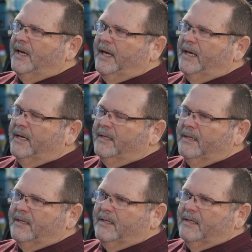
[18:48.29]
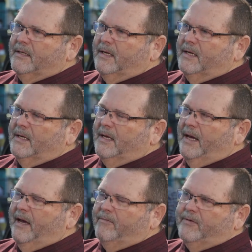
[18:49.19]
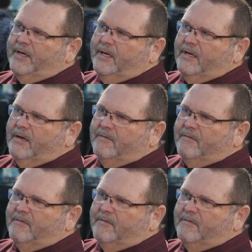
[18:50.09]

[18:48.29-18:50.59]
And every